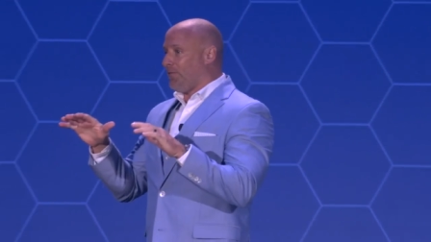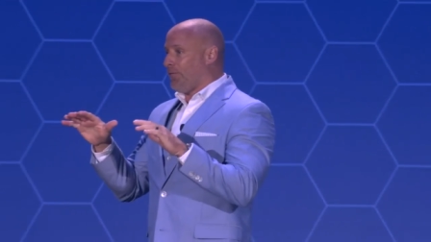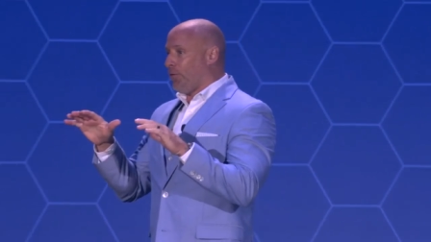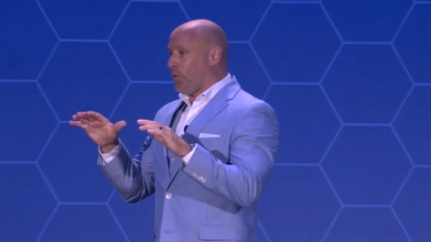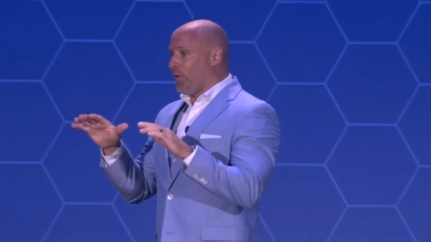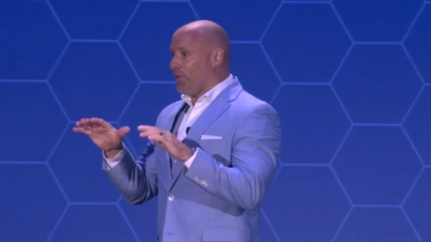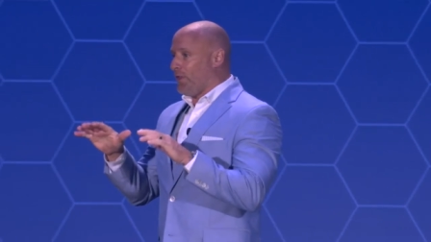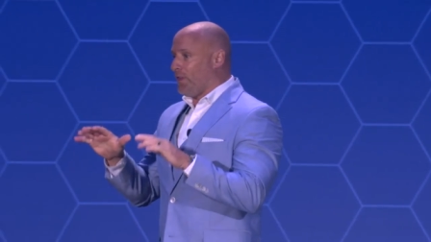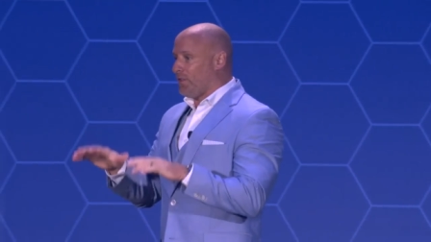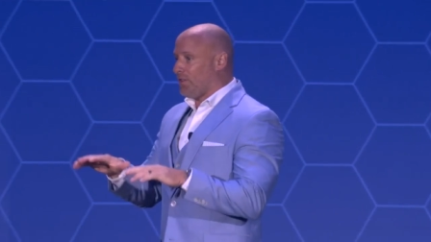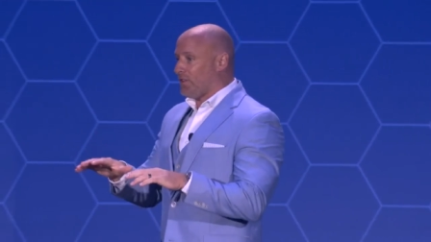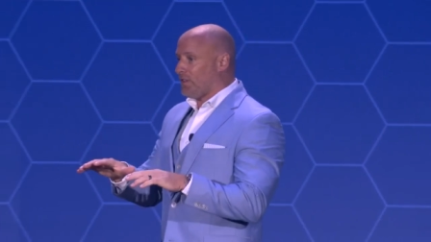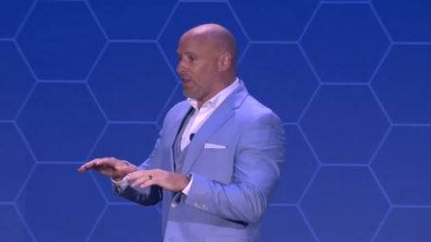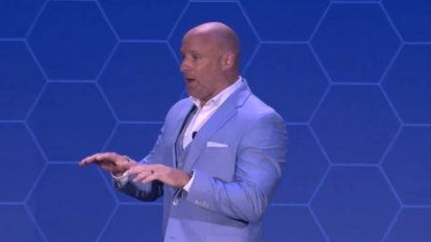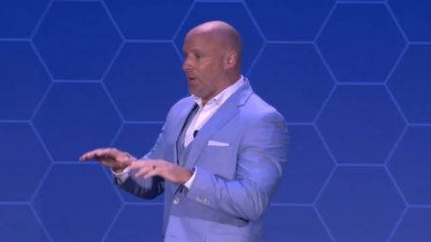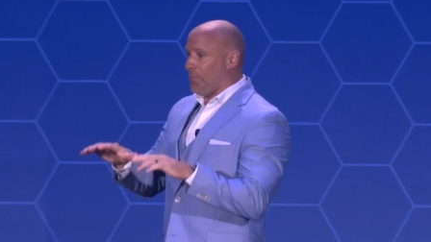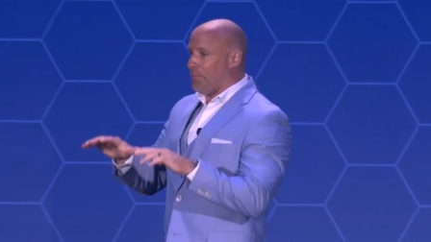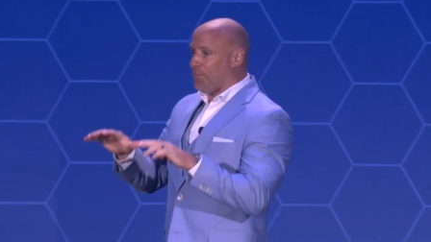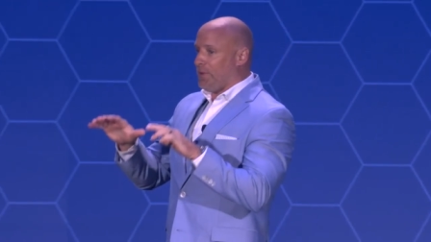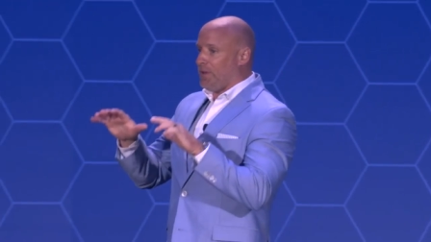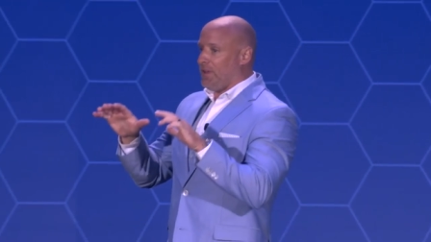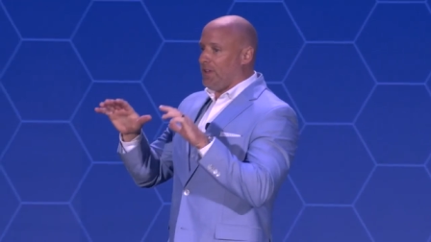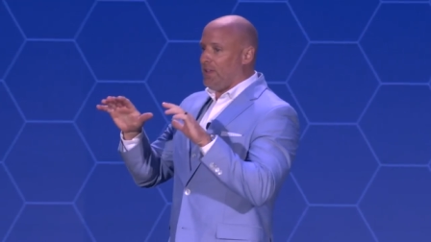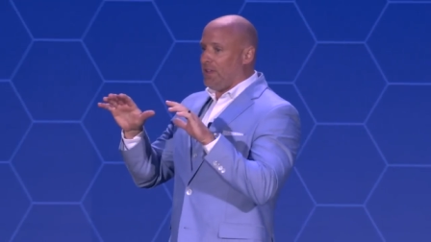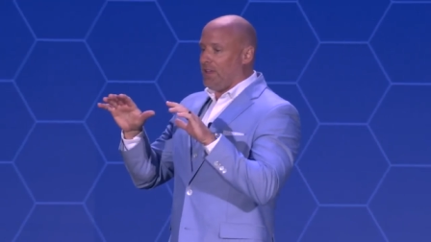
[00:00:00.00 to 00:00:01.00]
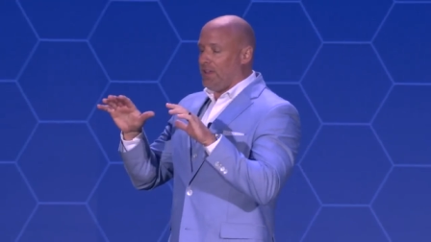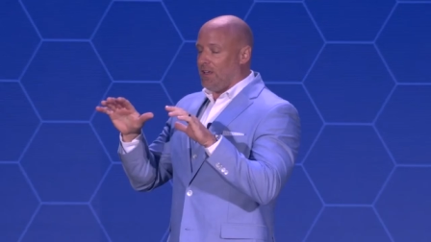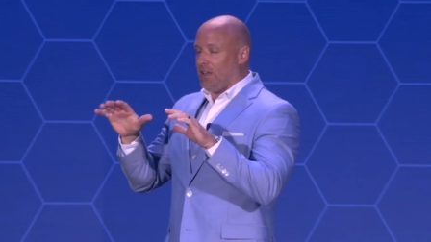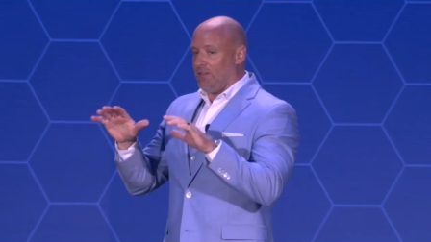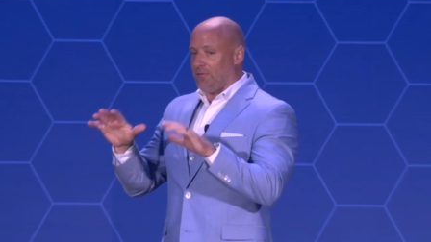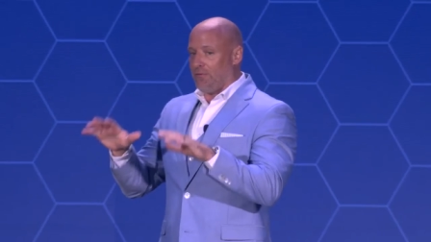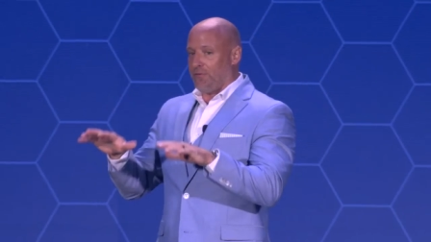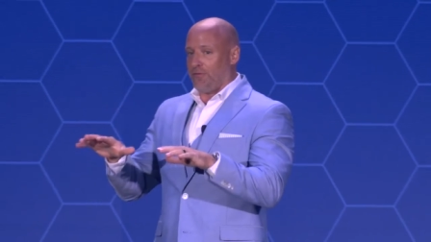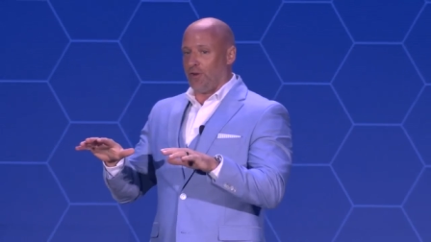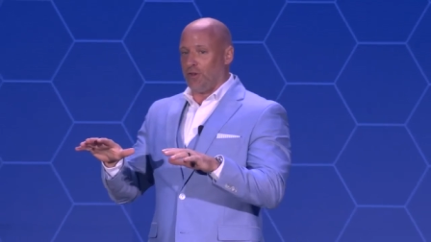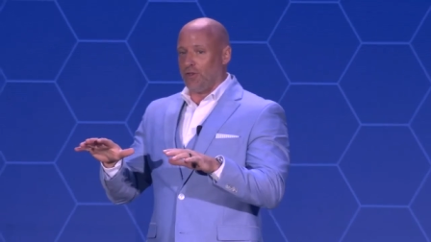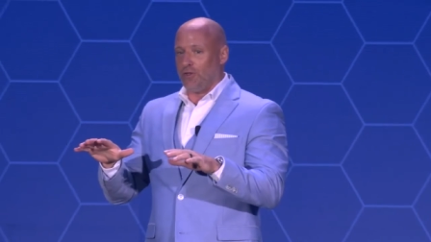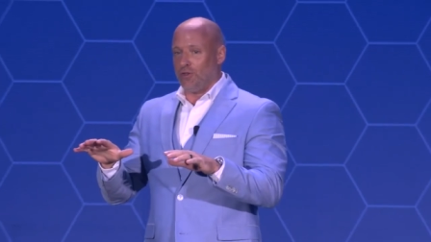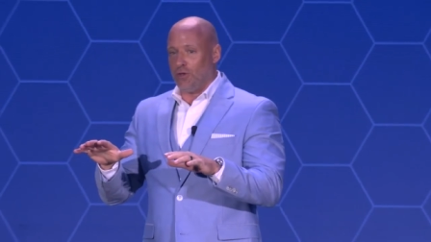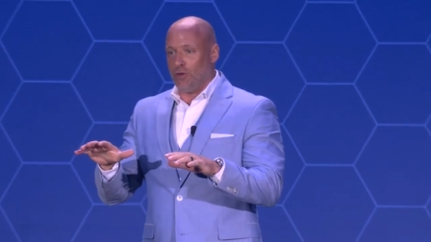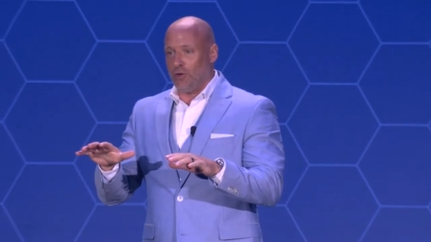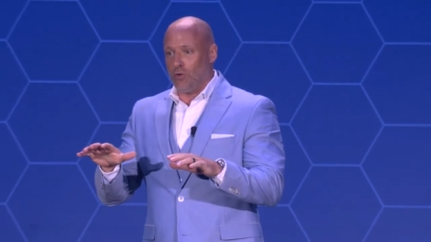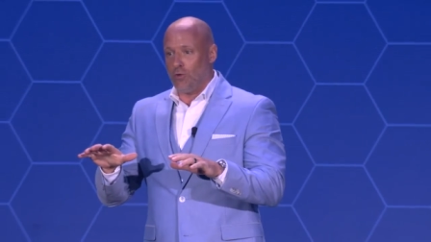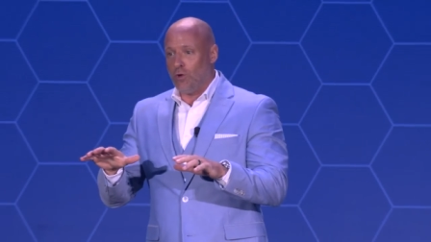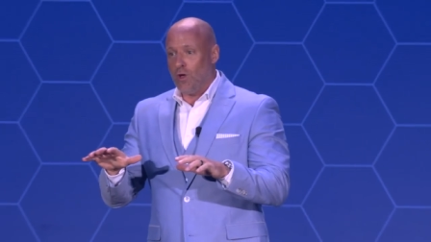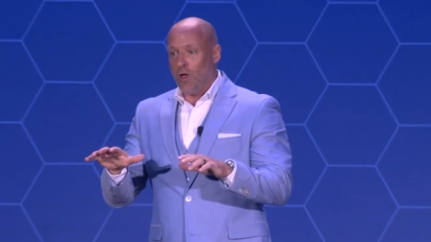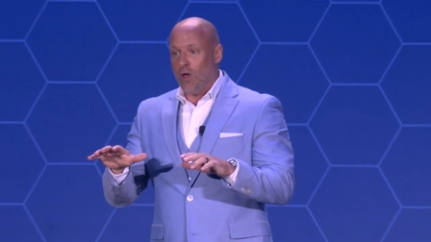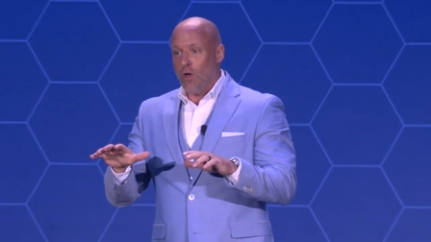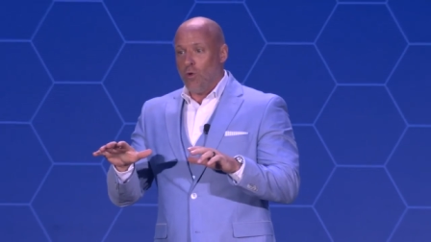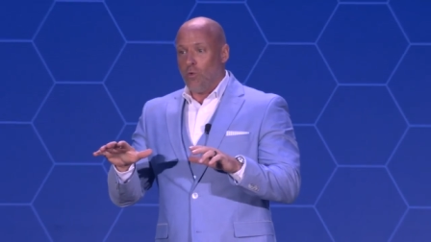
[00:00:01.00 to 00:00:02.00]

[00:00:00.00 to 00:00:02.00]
for this company and for you